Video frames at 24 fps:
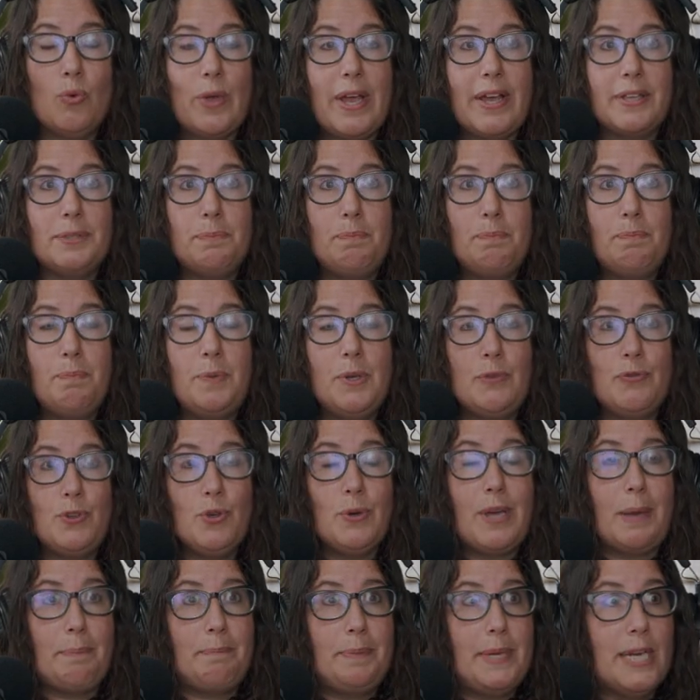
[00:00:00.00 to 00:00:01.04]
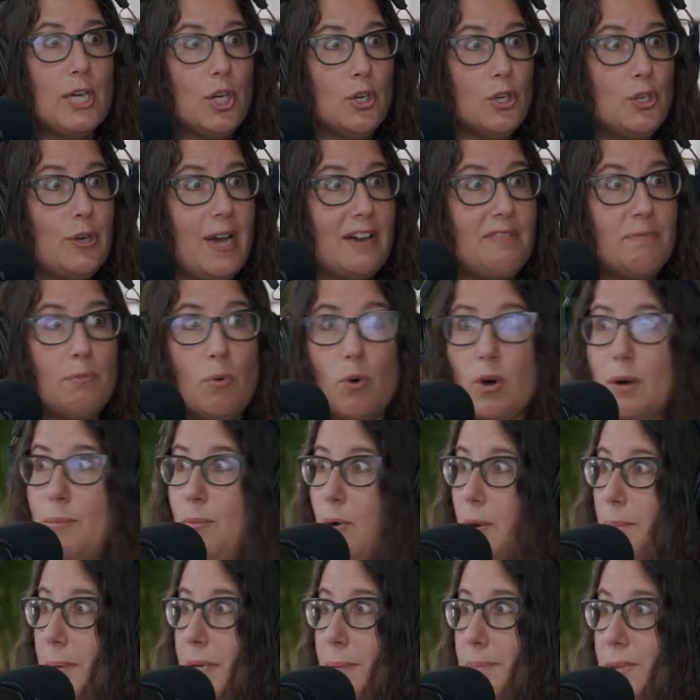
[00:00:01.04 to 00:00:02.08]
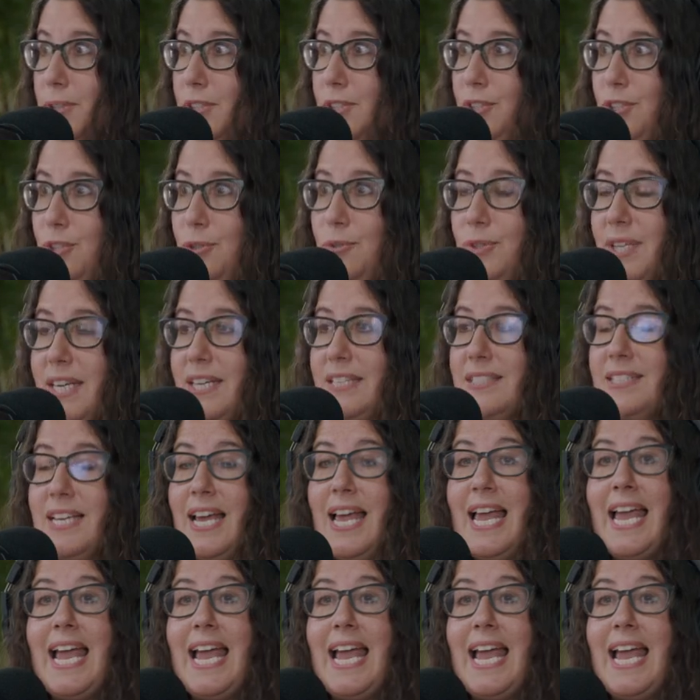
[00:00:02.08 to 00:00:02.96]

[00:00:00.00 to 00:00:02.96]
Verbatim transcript: as if you get bigger, you have more and more people to do this.